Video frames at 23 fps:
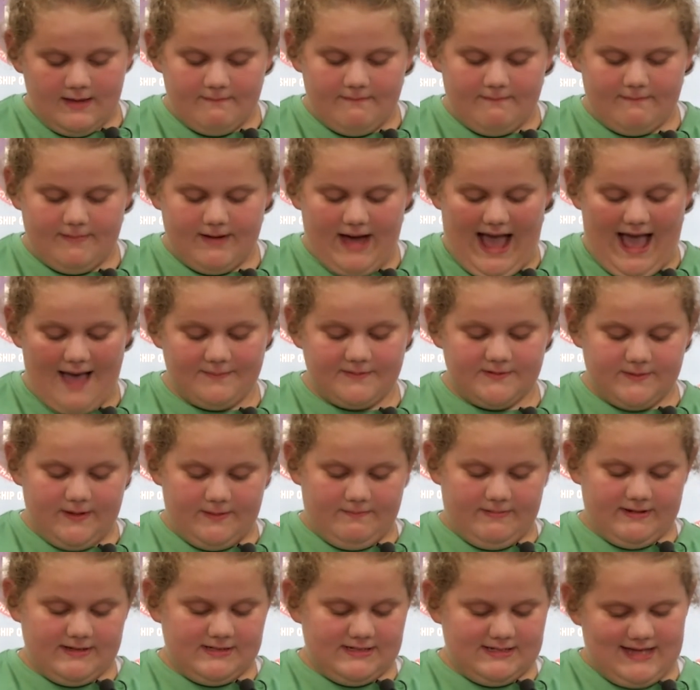Perhaps
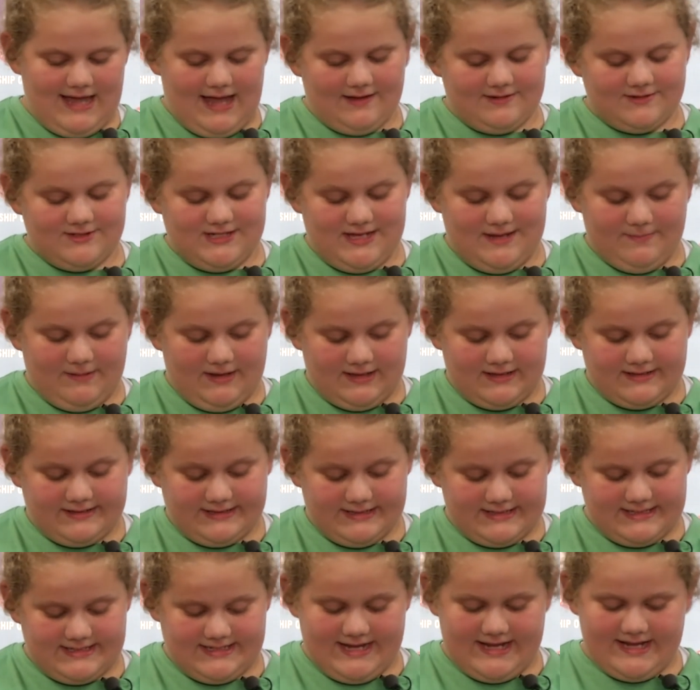Woodbridge Township could
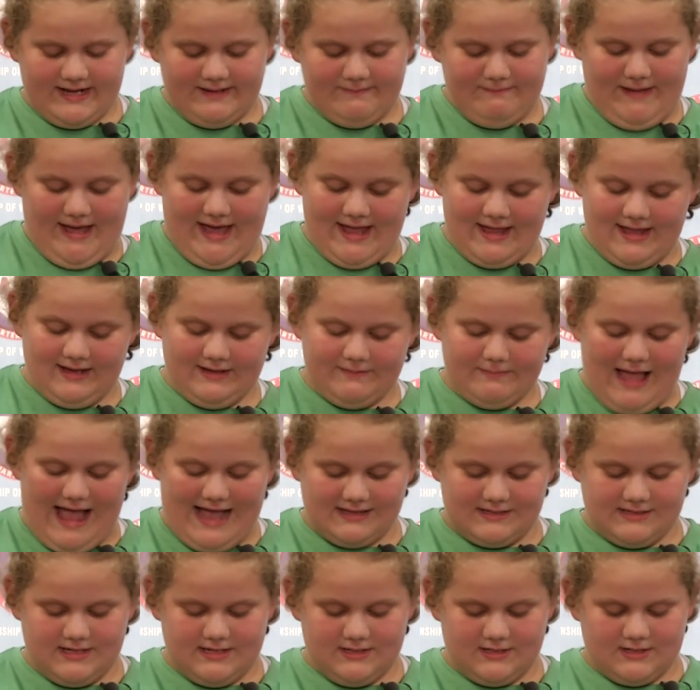consider banning
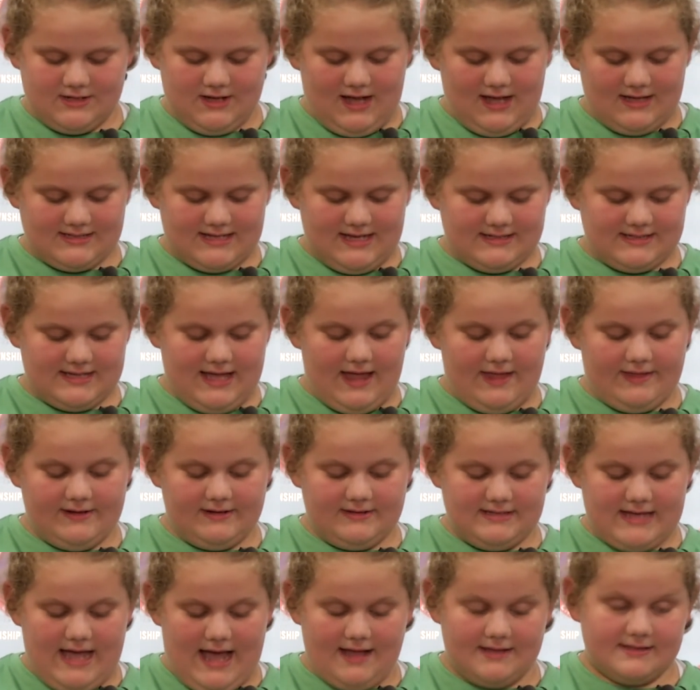plastic straws as other
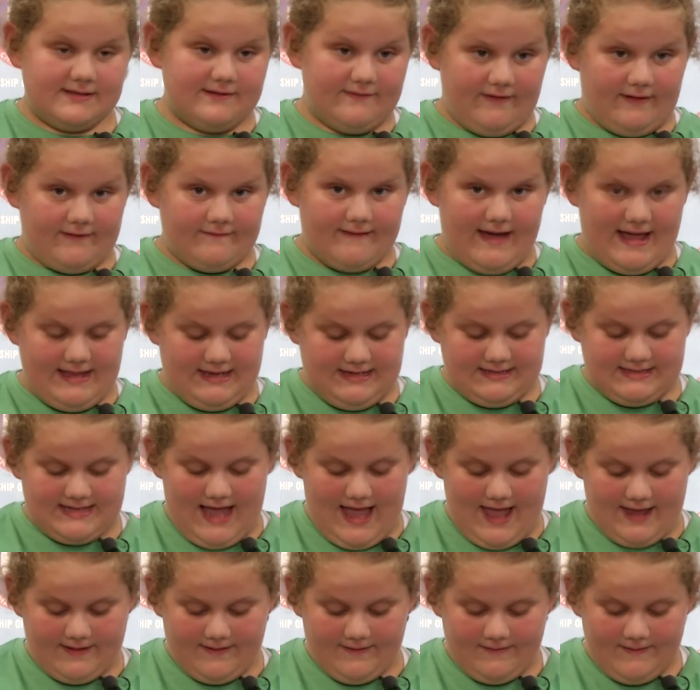towns have already
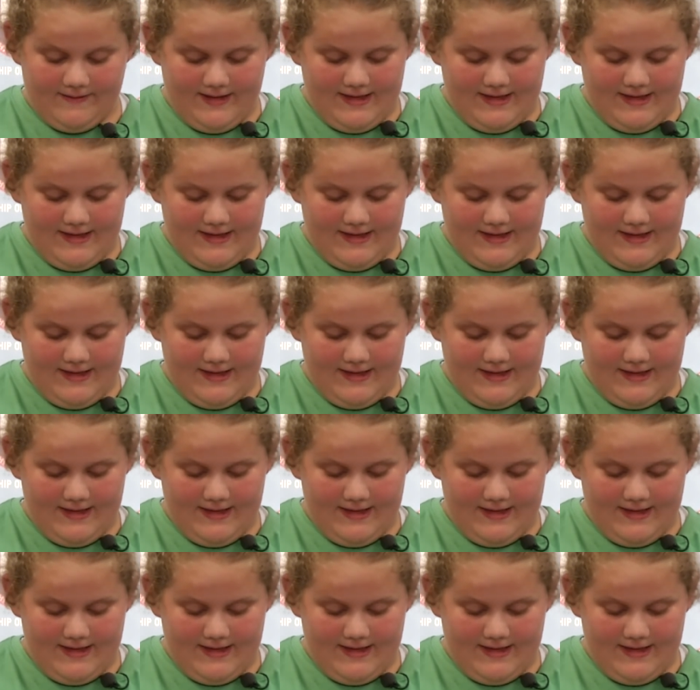done.